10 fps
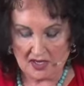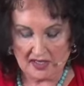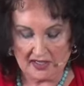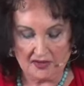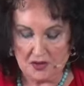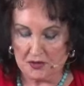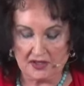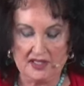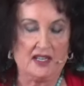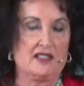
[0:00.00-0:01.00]
Anything you
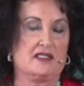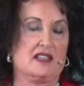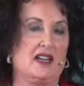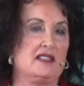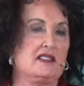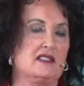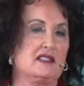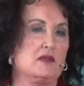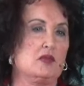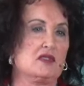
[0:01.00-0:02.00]
can get on signs and
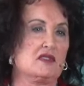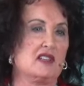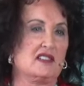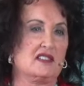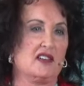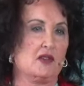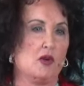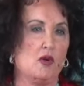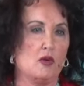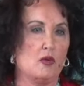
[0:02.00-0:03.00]
symbols, that's another
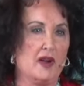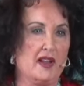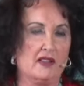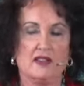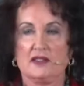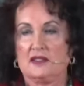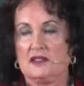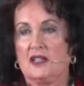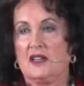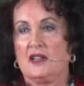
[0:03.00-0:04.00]
whole way that
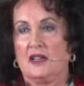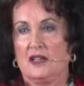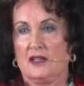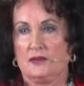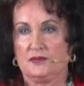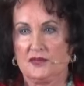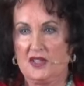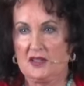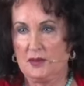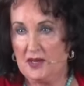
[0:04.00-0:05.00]
um,
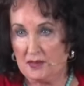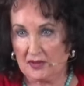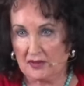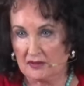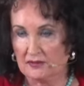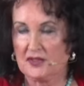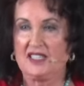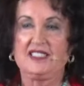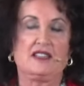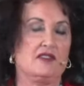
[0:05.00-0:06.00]
these people
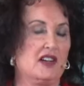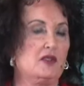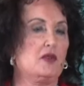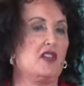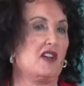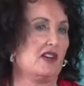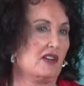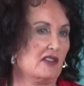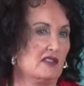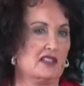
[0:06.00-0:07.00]
identify who they
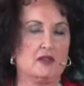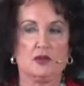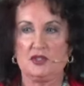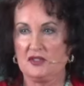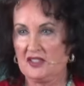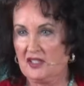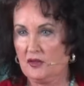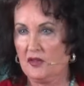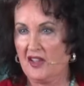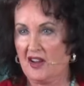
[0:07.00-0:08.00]
are, and when you see
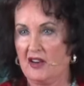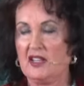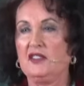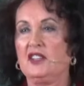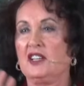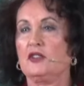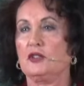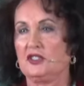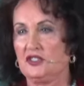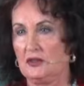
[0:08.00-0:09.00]
who they are, even on
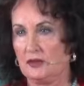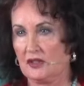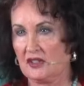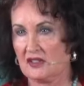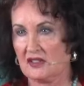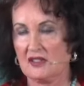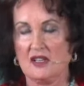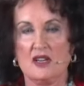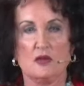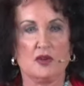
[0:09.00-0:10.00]
Christian books,
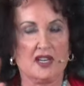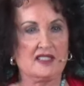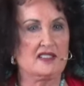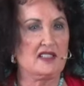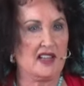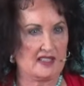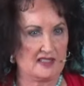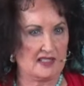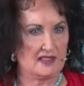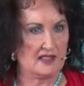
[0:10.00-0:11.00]
when I see that
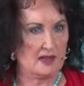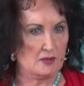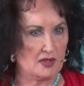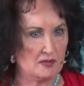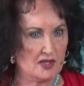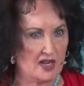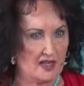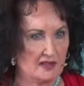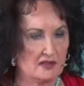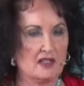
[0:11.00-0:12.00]
sun emblem
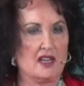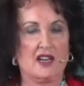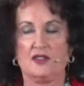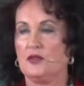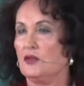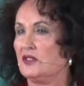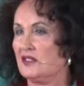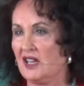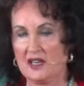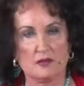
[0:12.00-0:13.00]
God, I threw a
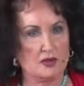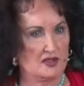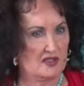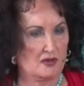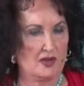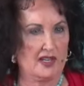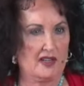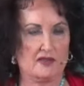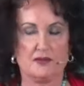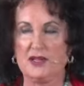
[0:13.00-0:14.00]
ton of books away
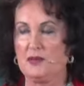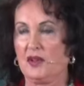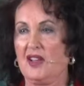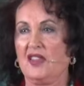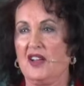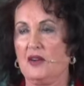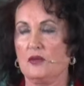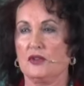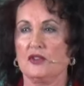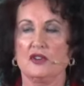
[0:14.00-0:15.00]
of people I thought
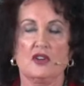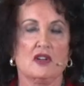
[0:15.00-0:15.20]
were